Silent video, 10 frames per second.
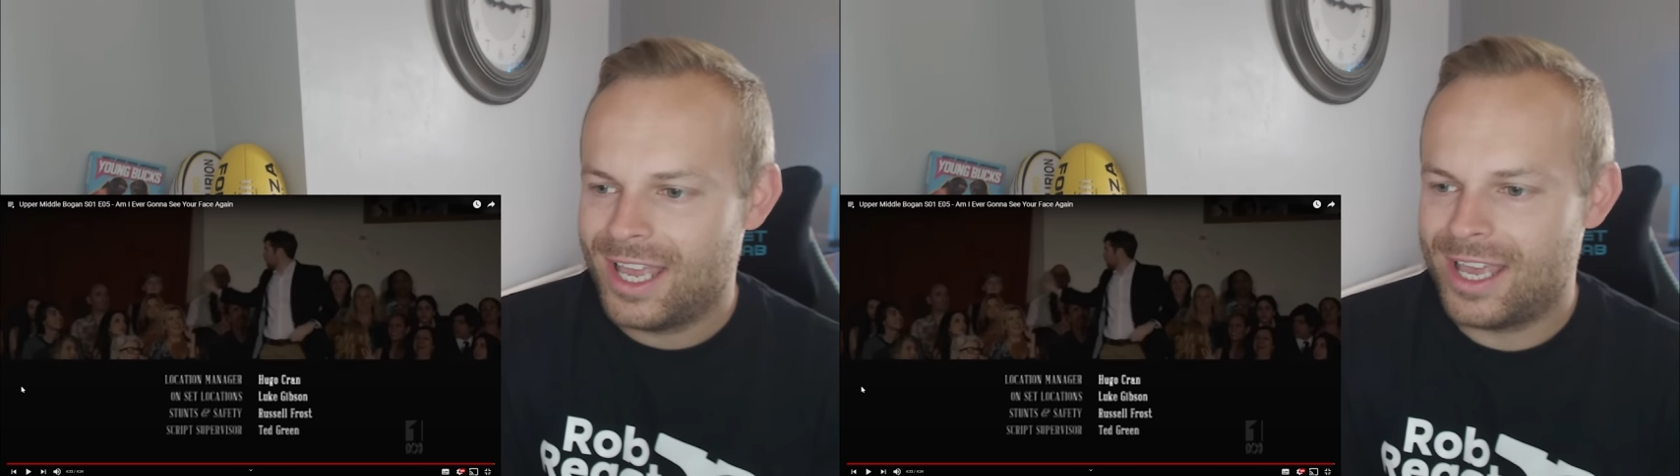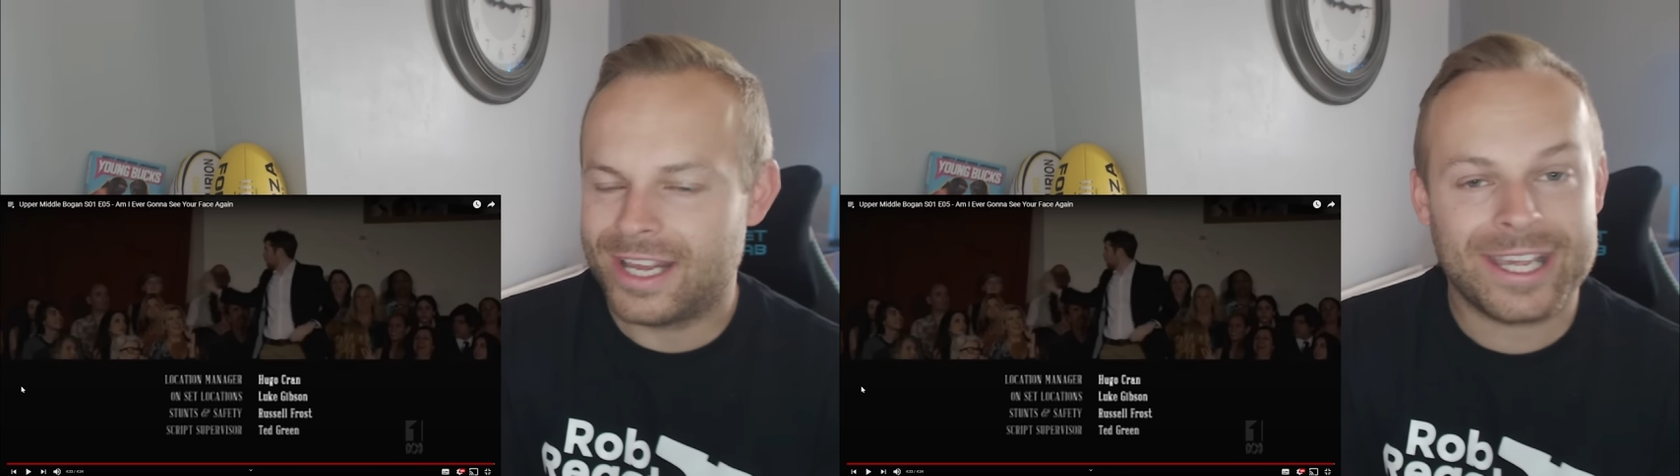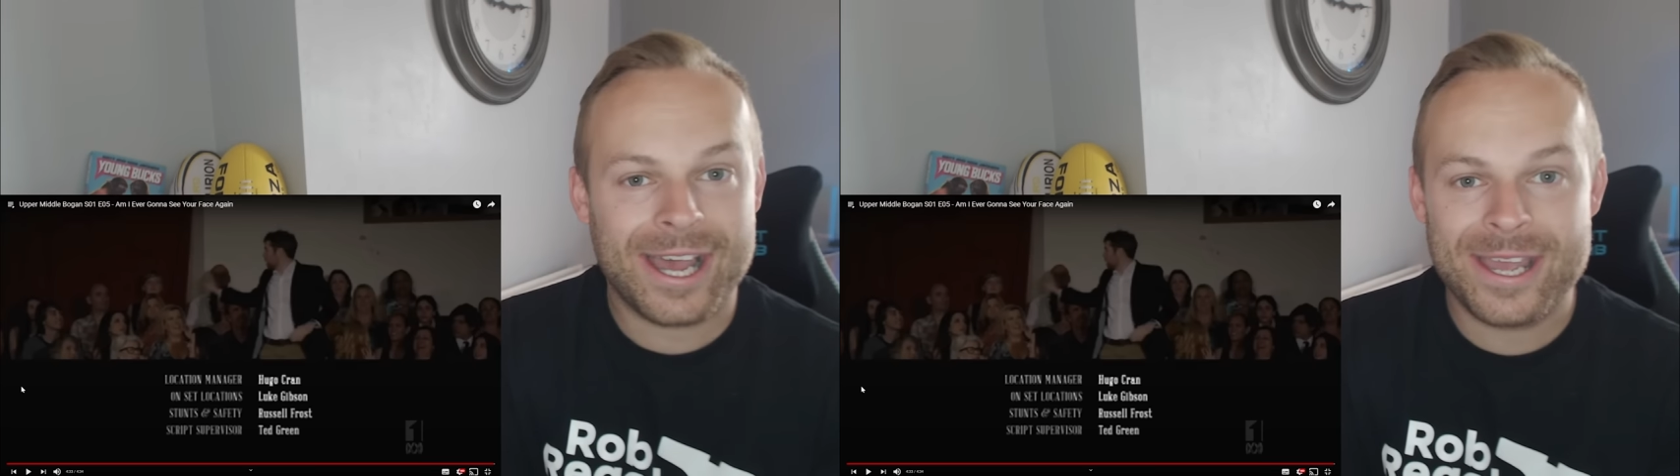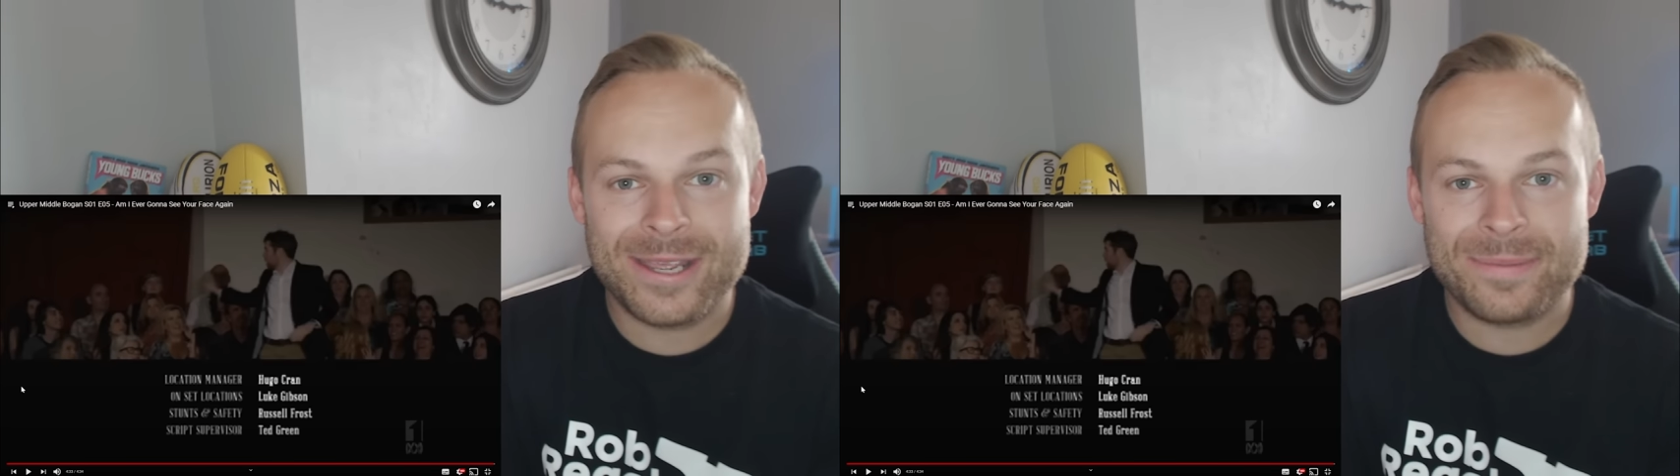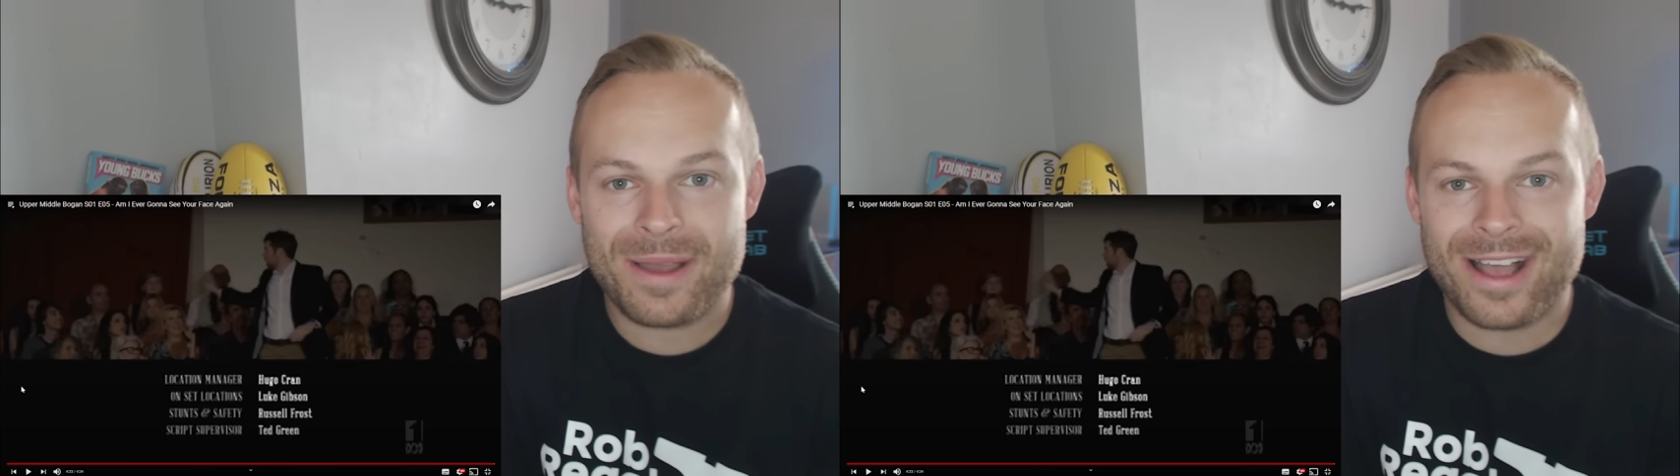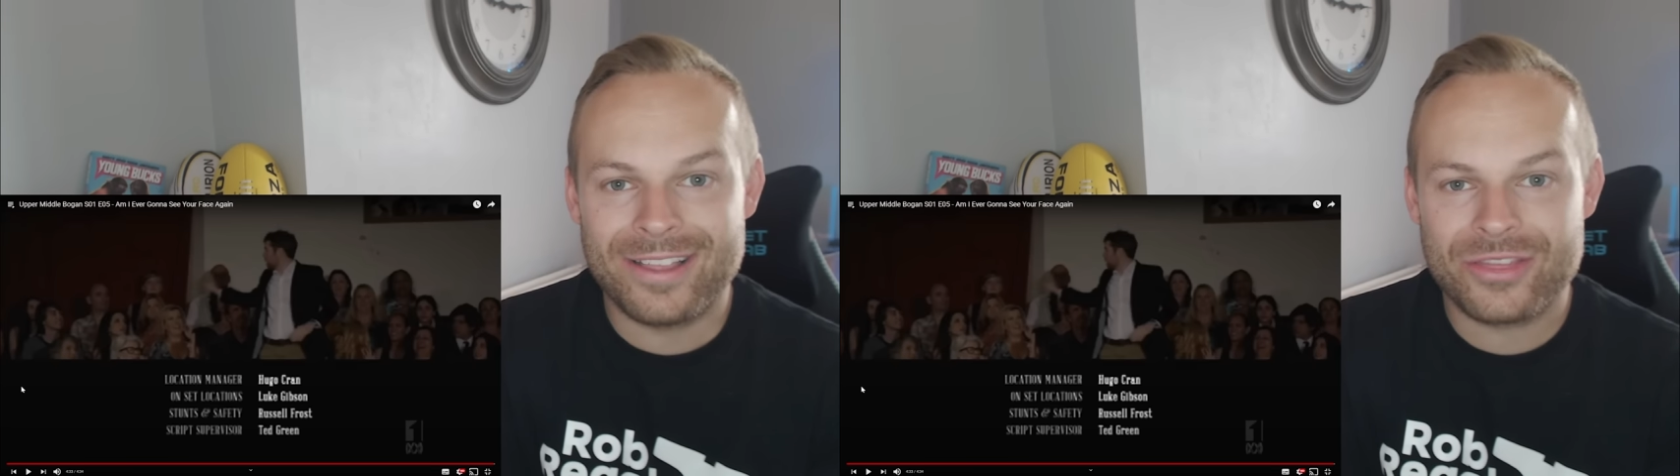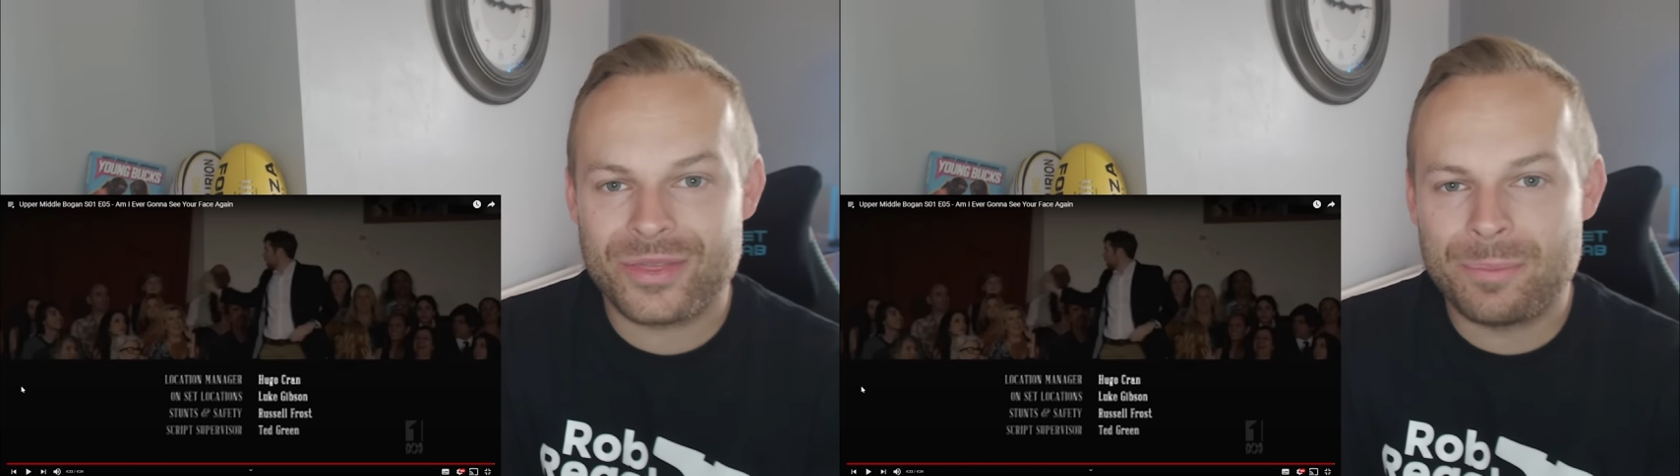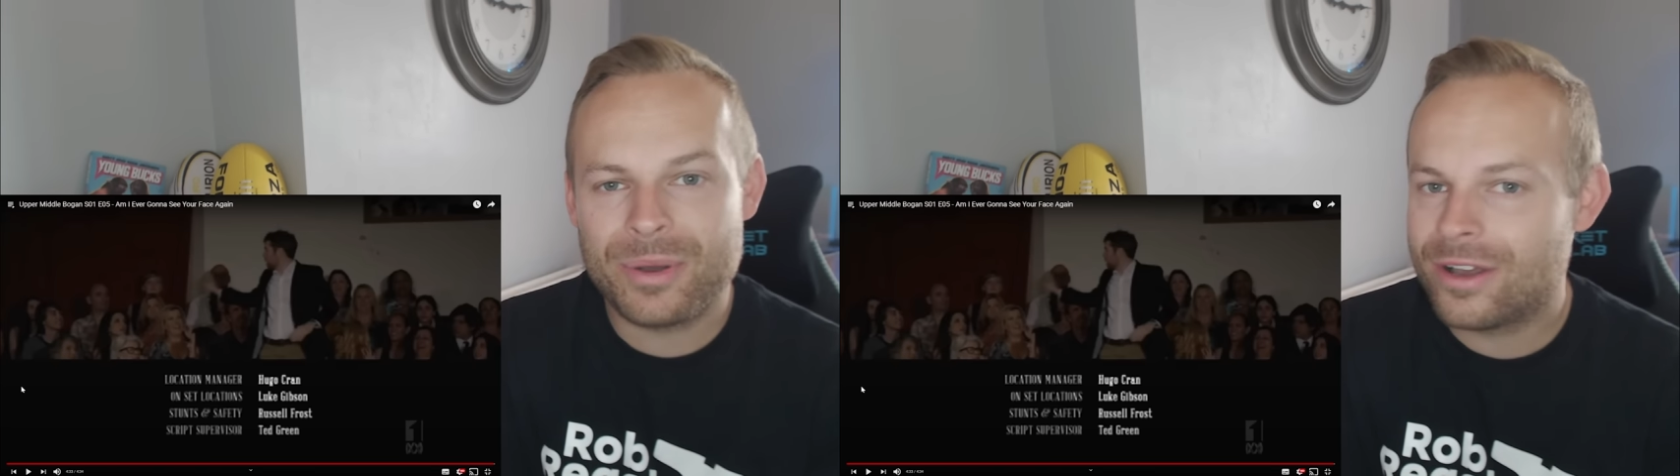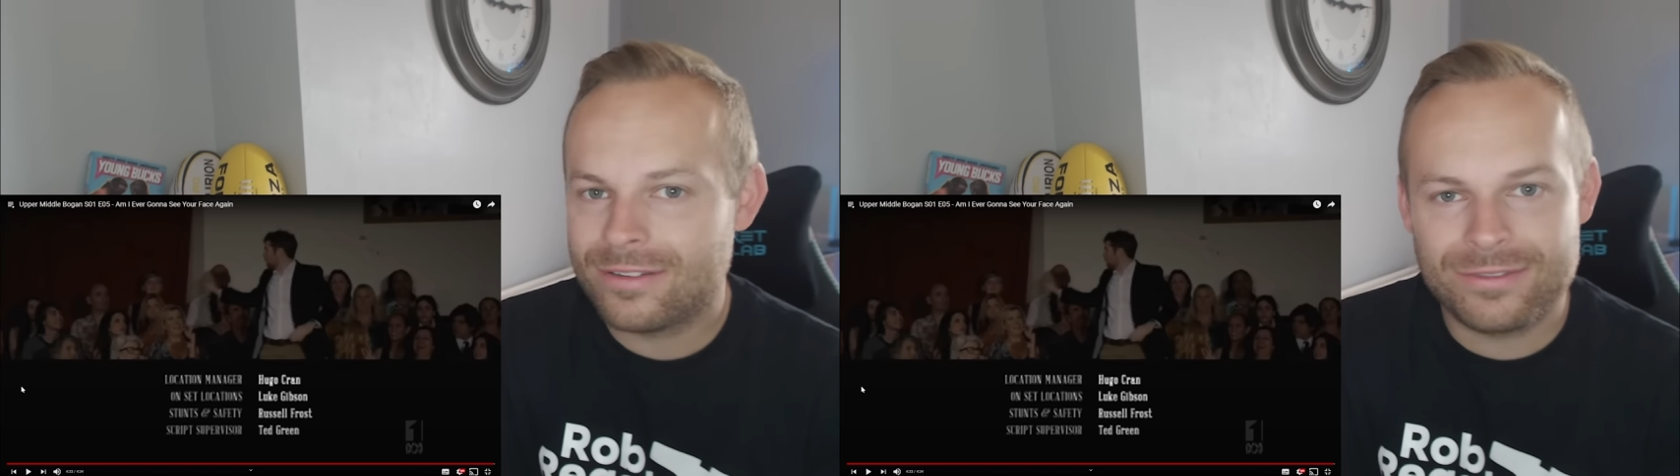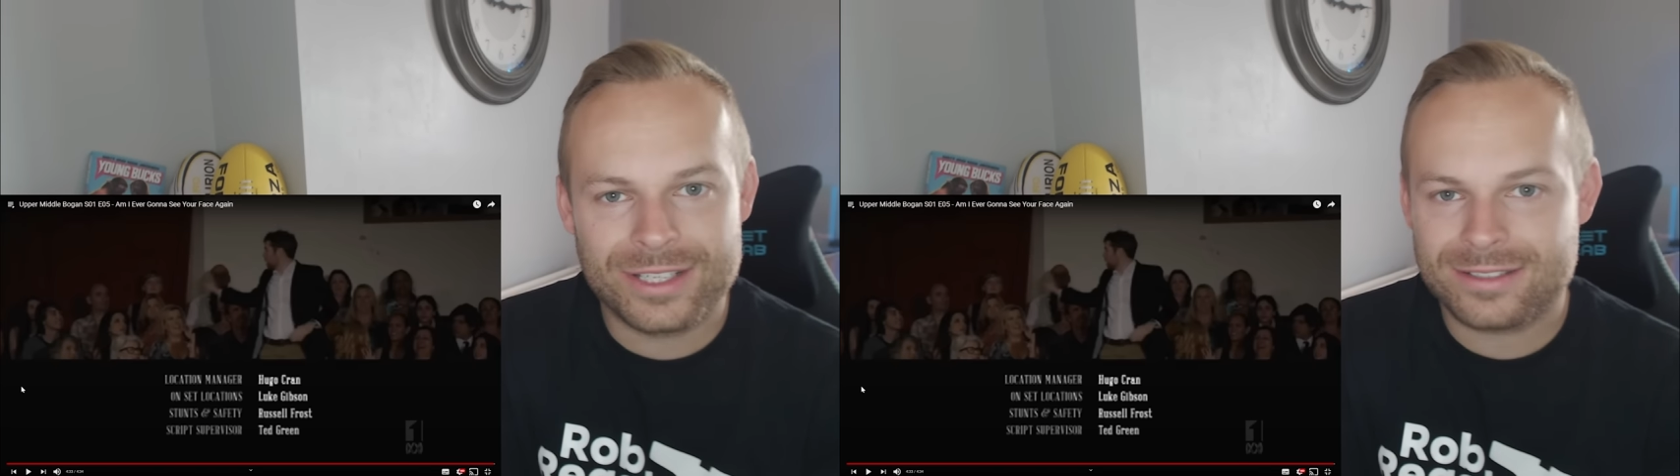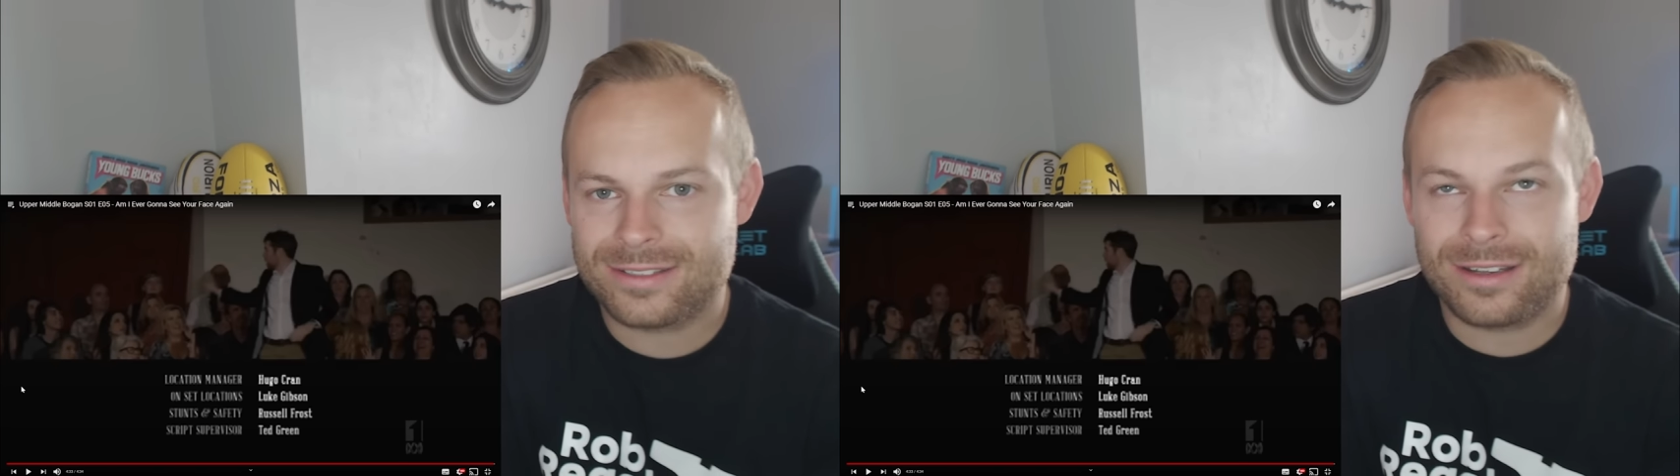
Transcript: it came at the perfect